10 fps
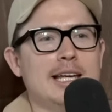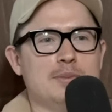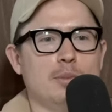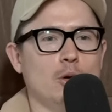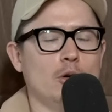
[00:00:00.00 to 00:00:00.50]

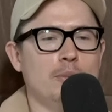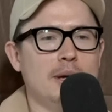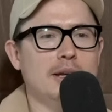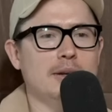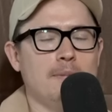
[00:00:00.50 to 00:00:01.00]
His
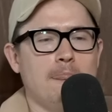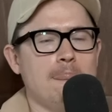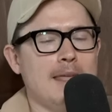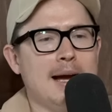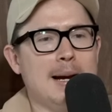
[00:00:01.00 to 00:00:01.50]
movement,
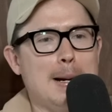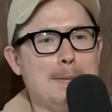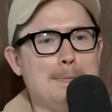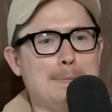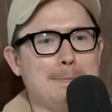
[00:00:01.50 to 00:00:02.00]

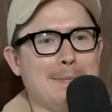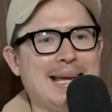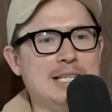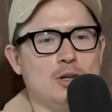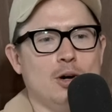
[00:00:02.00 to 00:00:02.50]
um,
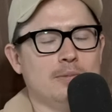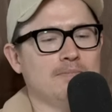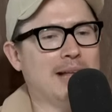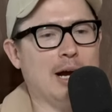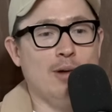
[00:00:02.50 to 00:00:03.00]
he's
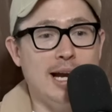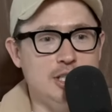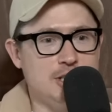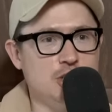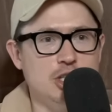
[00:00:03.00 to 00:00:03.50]
got
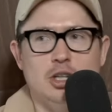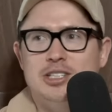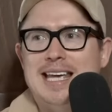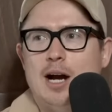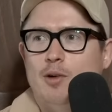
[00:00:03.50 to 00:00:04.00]
outrageous
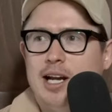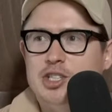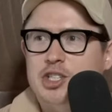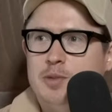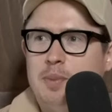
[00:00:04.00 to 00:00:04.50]
agility,
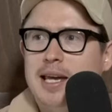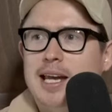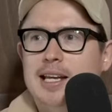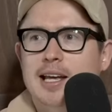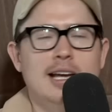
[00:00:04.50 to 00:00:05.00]
outrageous
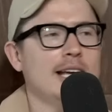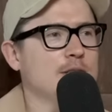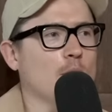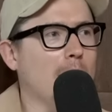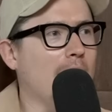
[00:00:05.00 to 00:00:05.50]
speed.
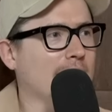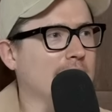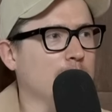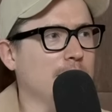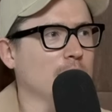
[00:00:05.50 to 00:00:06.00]
He's got
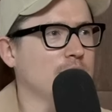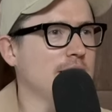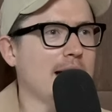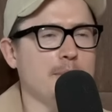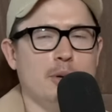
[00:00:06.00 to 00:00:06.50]
marking
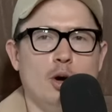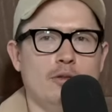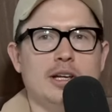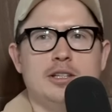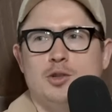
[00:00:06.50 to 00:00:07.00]
ability, that
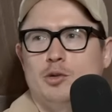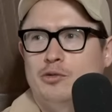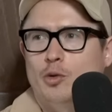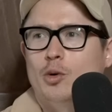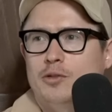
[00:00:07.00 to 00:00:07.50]
perfect sort of
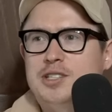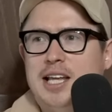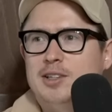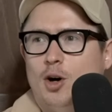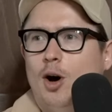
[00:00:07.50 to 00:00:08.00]
forward of
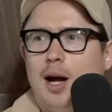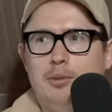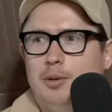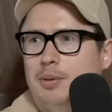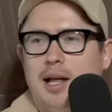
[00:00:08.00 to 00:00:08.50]
centre
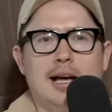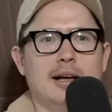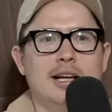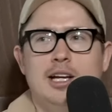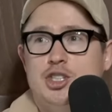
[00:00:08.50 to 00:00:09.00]
hybrid
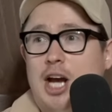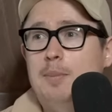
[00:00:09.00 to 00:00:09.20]
player. Yep.